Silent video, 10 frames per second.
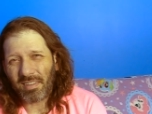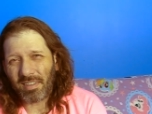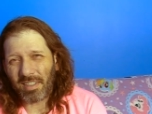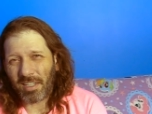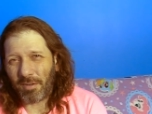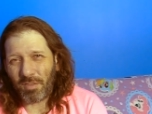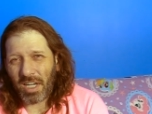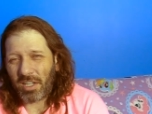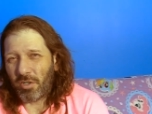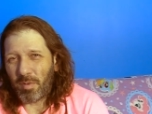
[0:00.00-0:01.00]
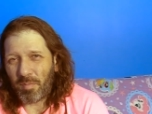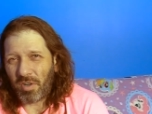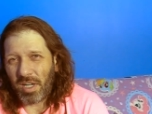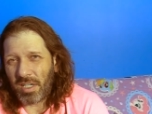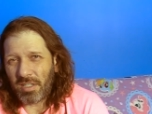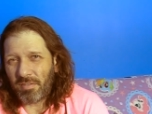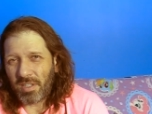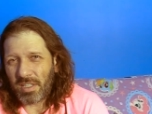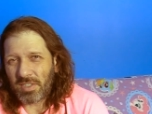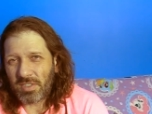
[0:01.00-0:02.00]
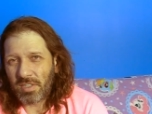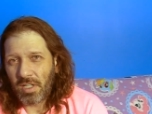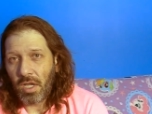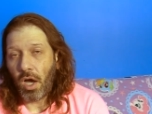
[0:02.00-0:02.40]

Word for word: Like, I'm not gonna remember any of this.